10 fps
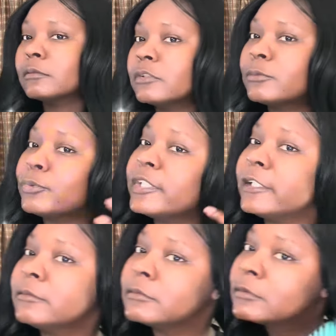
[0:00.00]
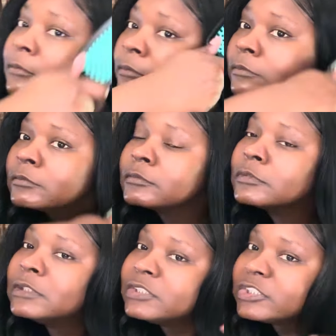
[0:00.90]
It's pretty.
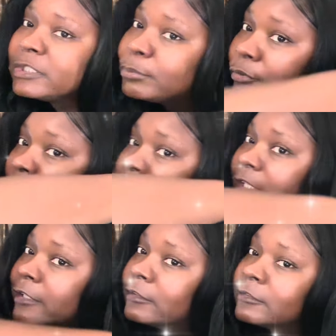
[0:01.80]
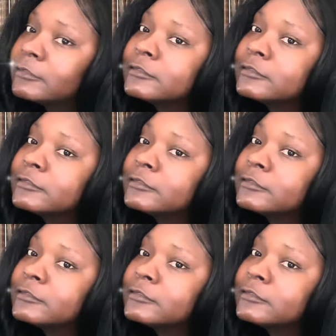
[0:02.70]
She pretty.